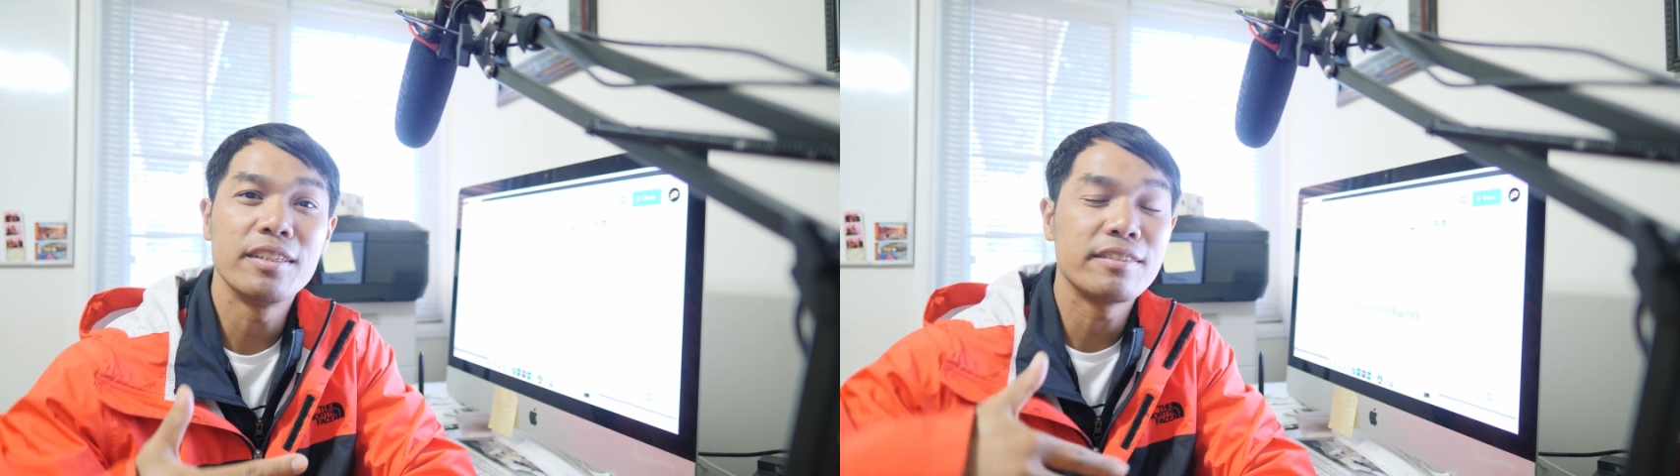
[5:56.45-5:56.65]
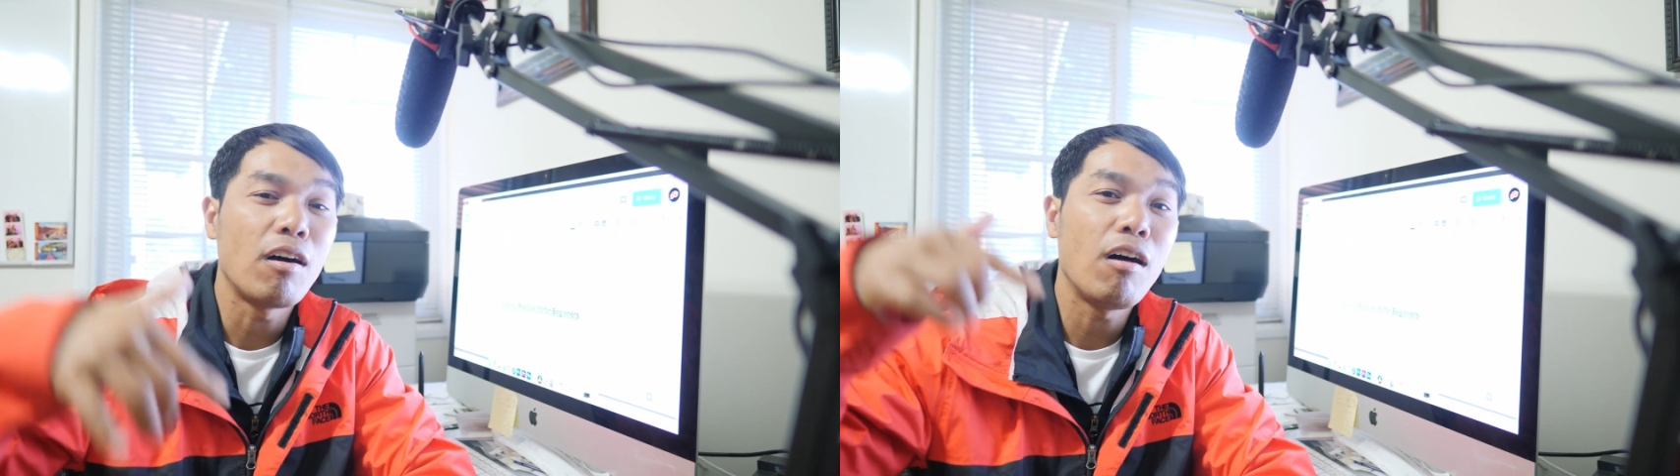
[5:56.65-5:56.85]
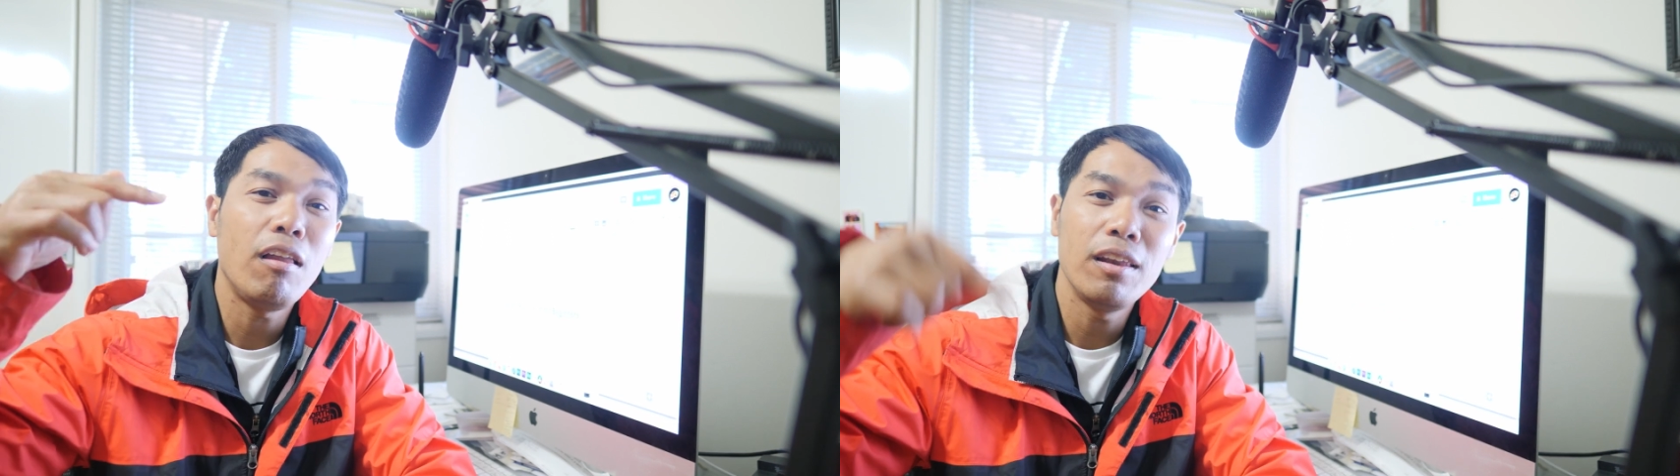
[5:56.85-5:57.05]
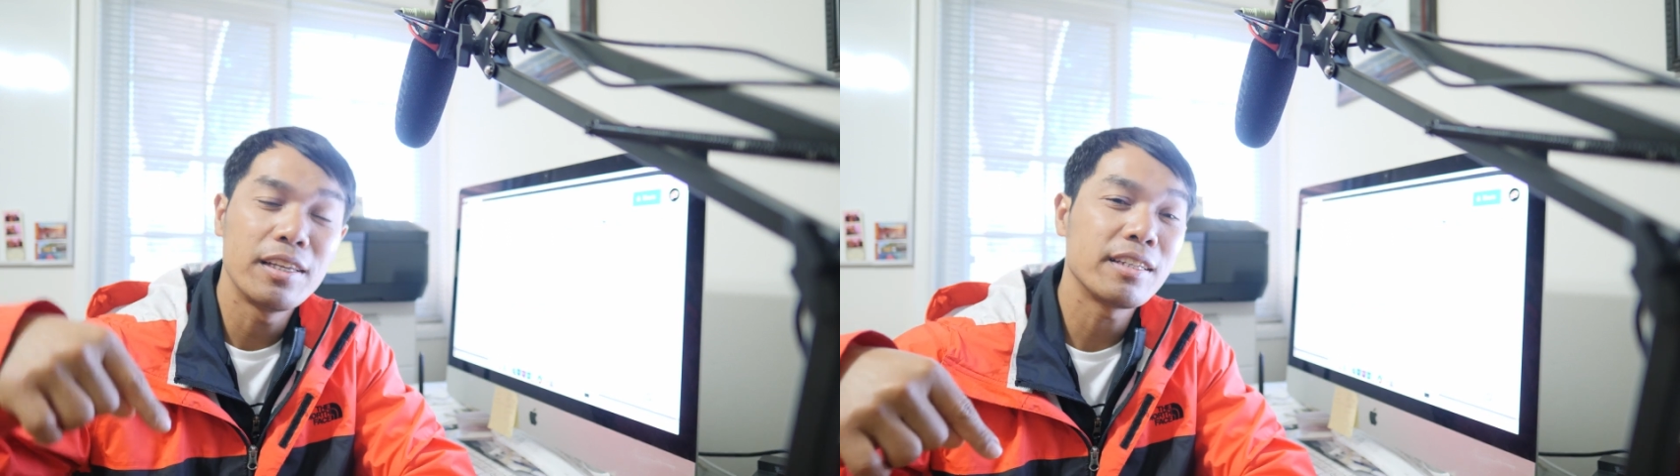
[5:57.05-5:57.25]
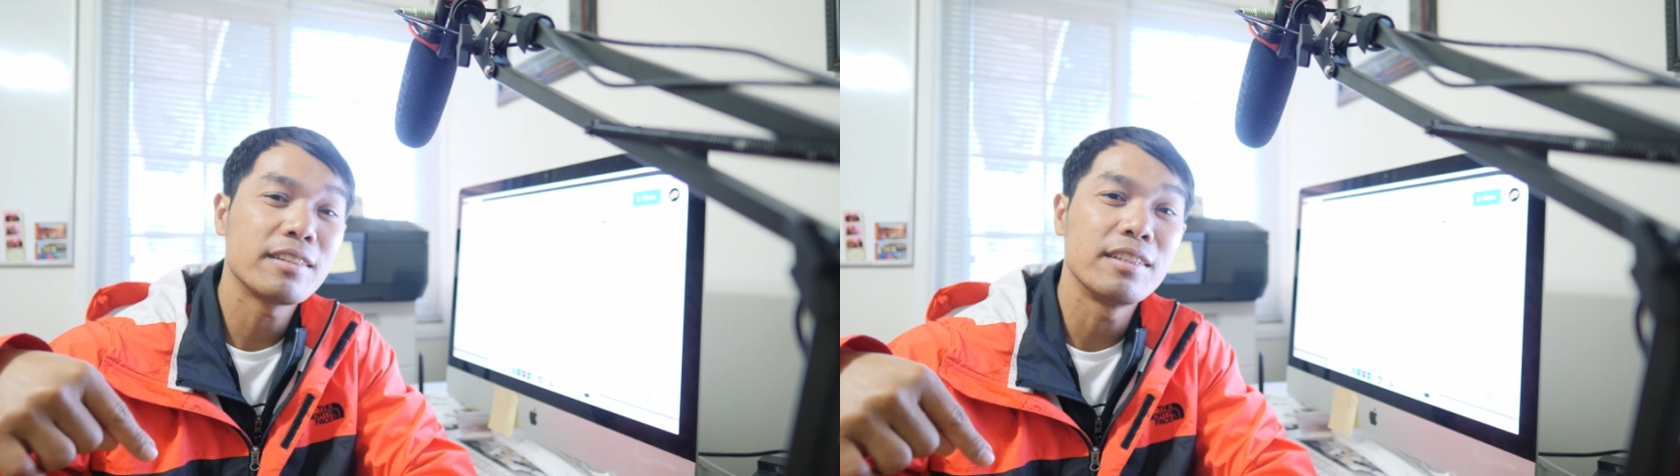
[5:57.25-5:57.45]
it's all
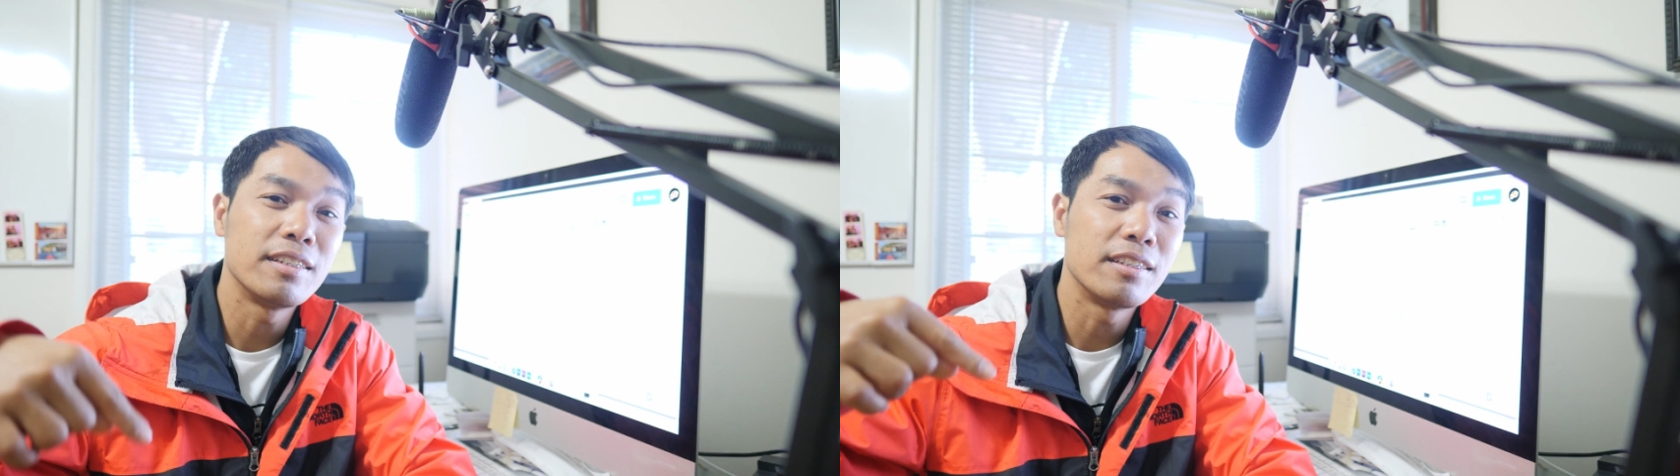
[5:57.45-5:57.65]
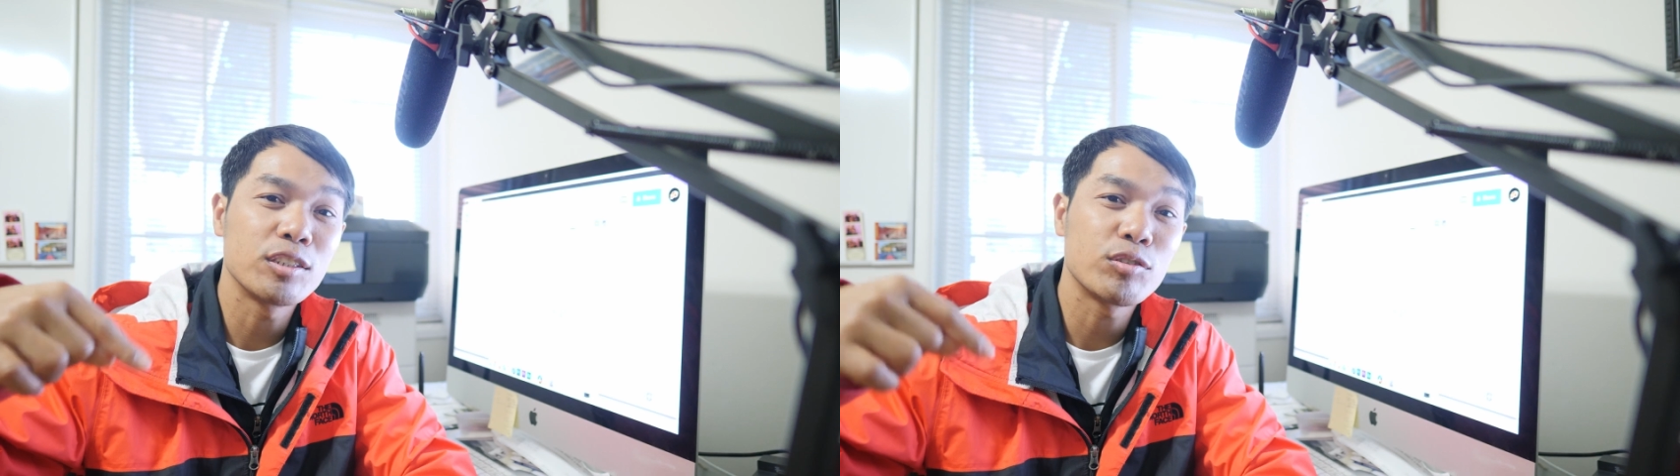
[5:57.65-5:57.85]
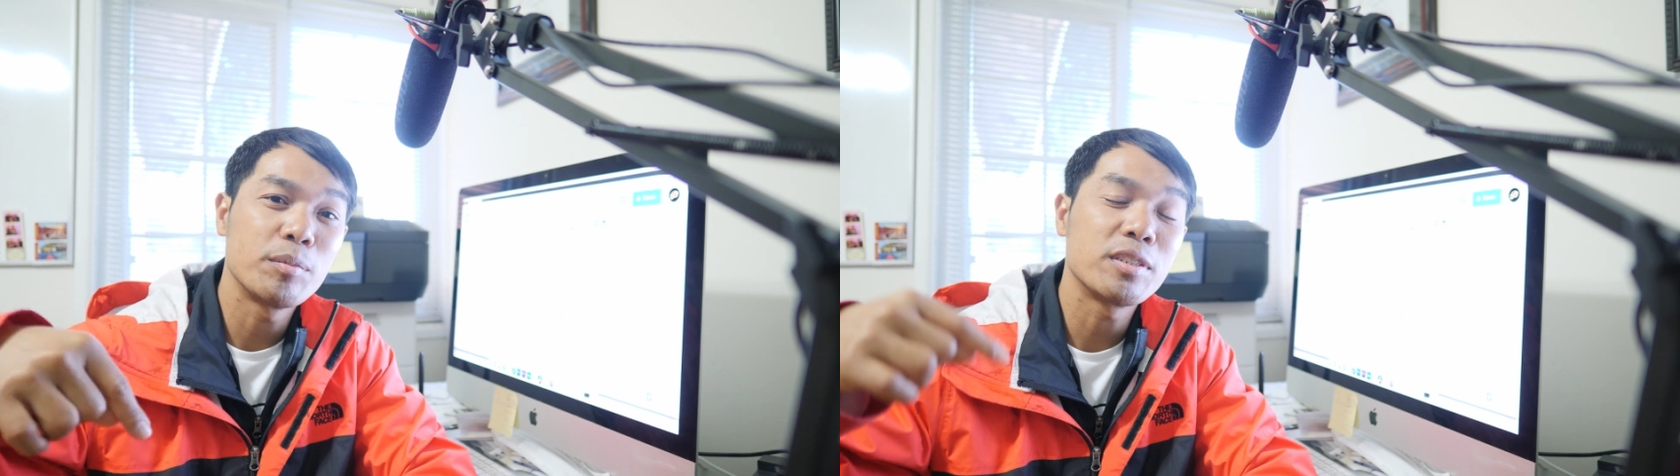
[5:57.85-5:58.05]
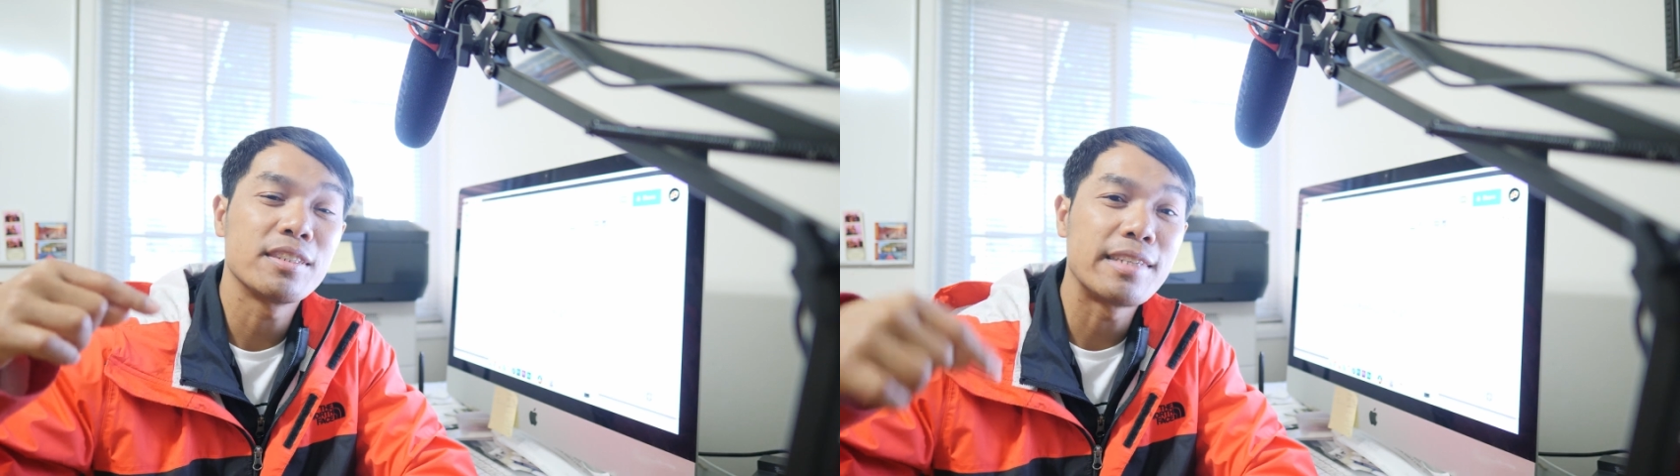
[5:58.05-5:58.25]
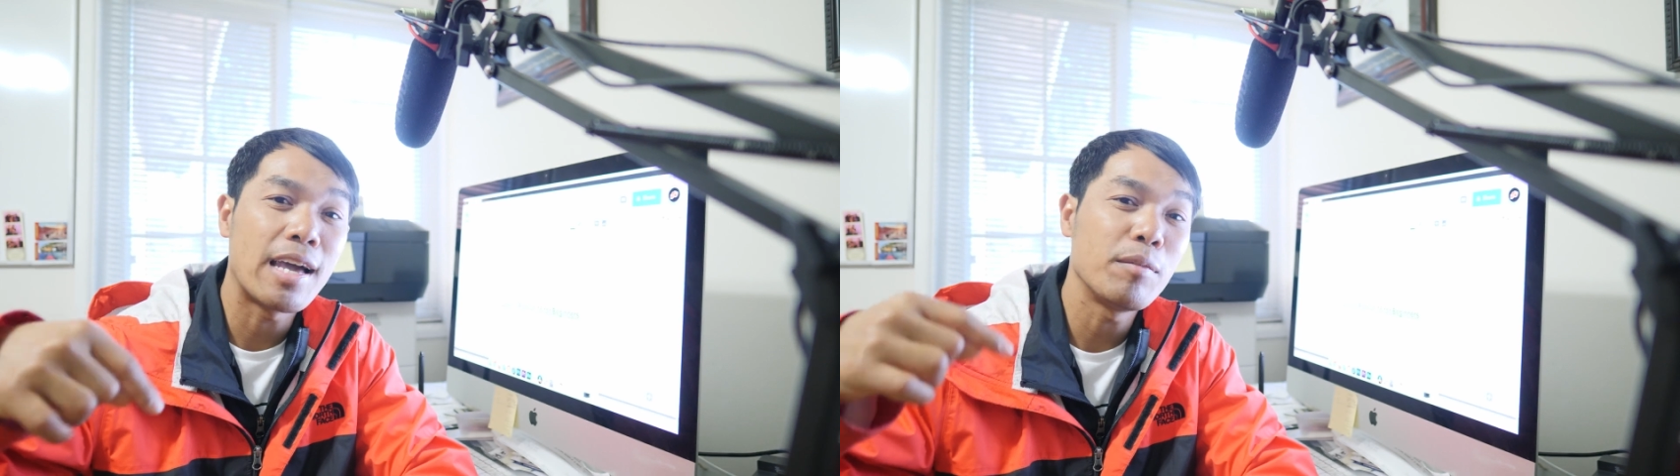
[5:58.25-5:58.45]
linked in the
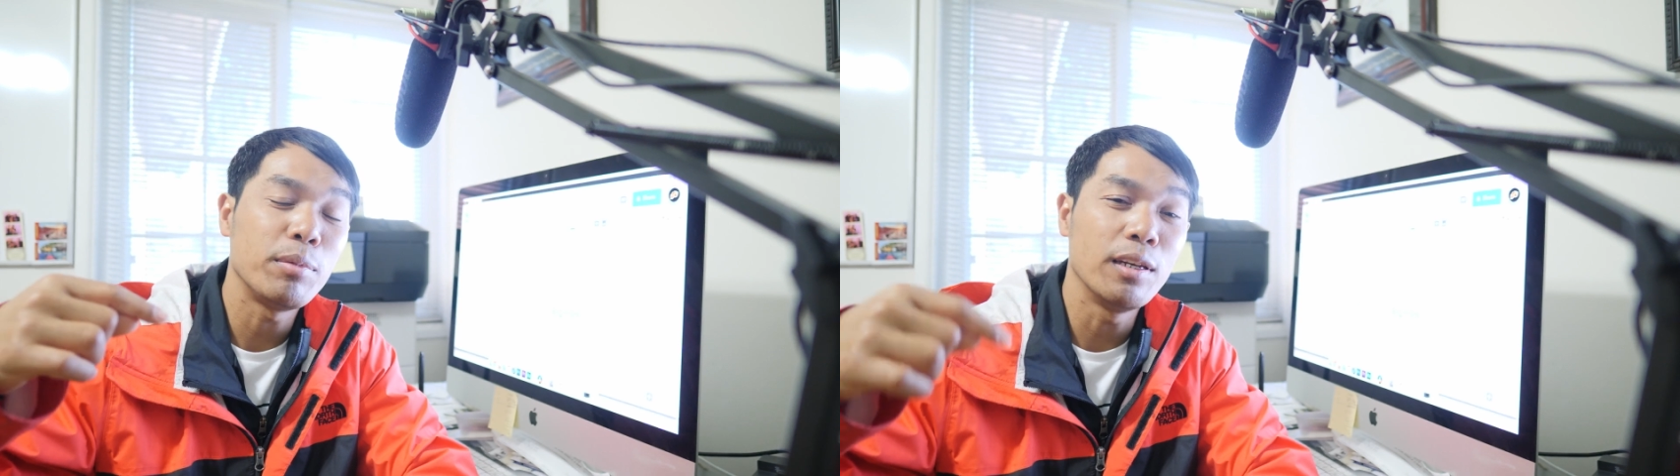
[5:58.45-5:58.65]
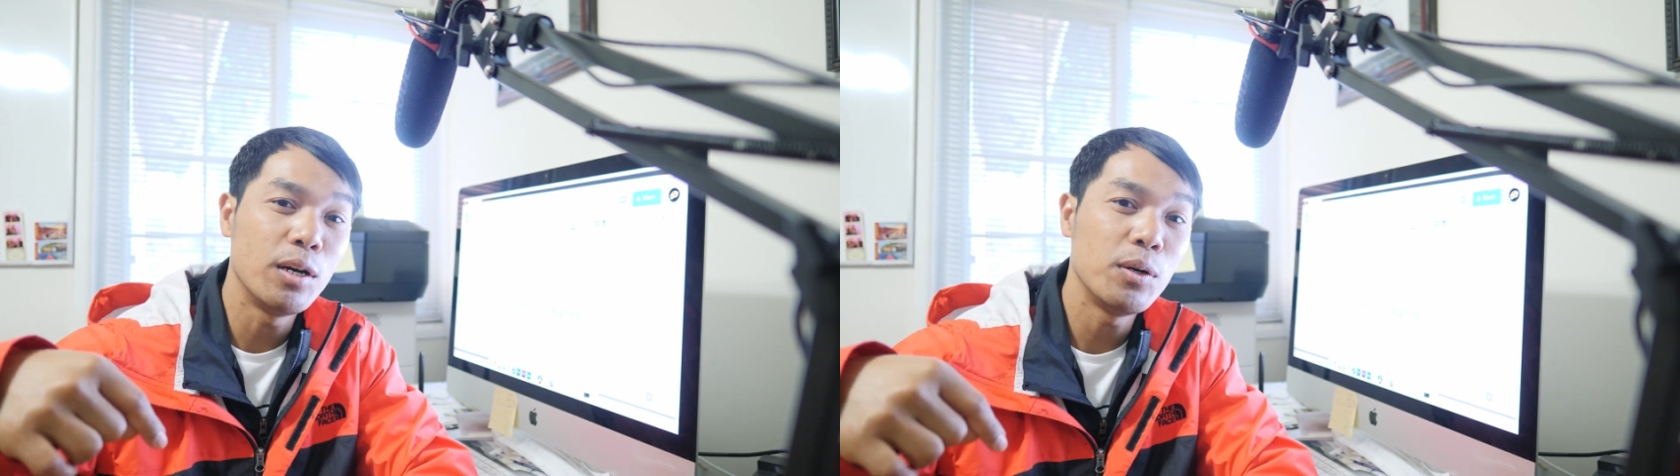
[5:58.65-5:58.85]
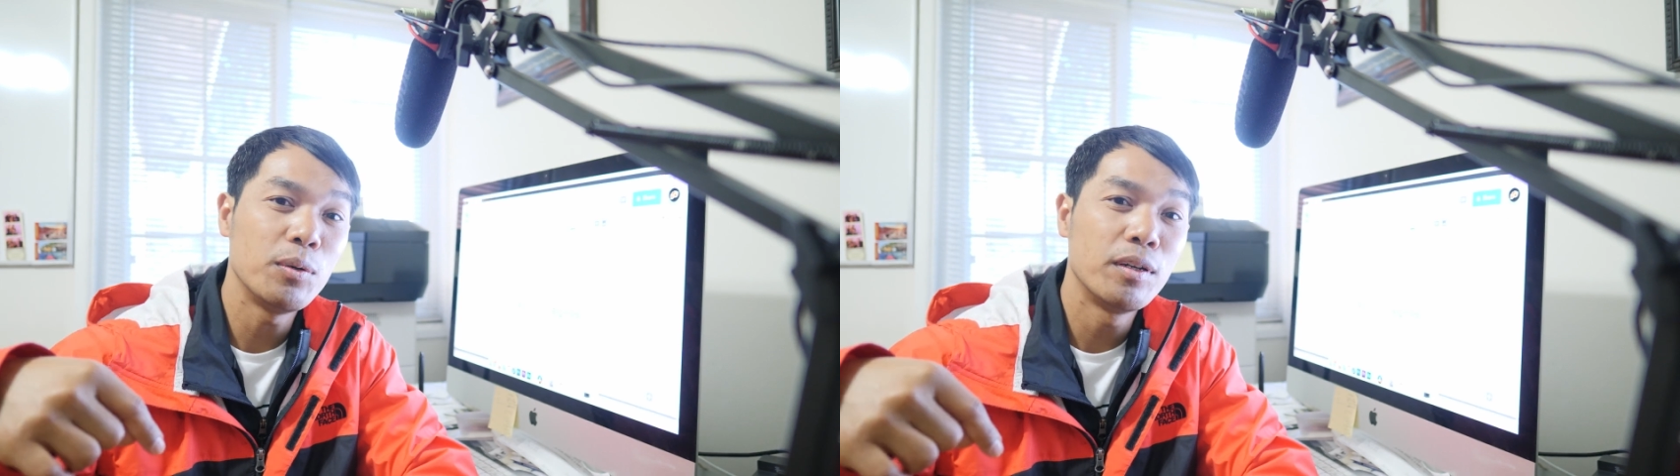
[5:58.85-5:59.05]
descriptions down below.